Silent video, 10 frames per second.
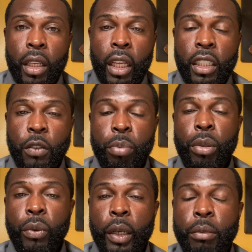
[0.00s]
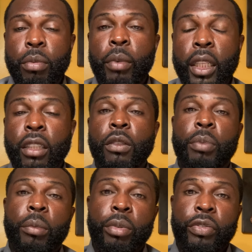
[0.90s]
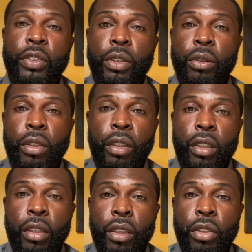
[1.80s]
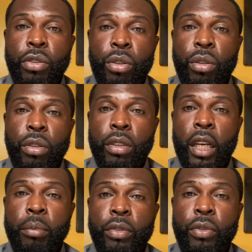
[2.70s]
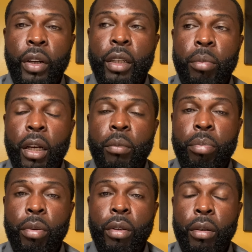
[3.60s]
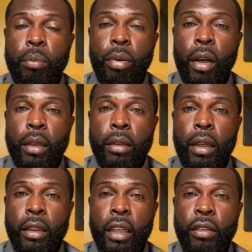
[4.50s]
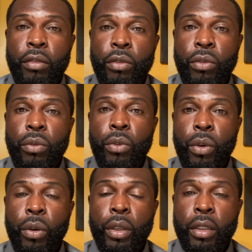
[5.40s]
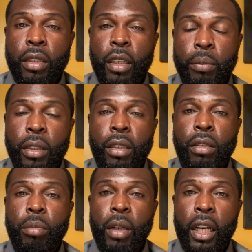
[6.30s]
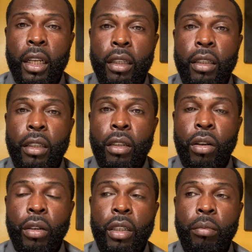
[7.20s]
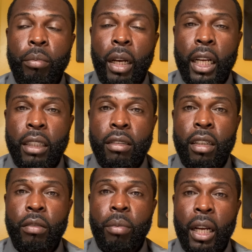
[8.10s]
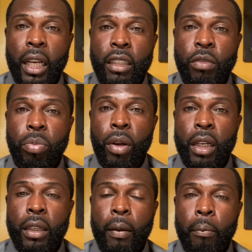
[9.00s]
and these programs make these people feel a certain type of way about a product that they are attempting to buy, or in the mindset of buying this product.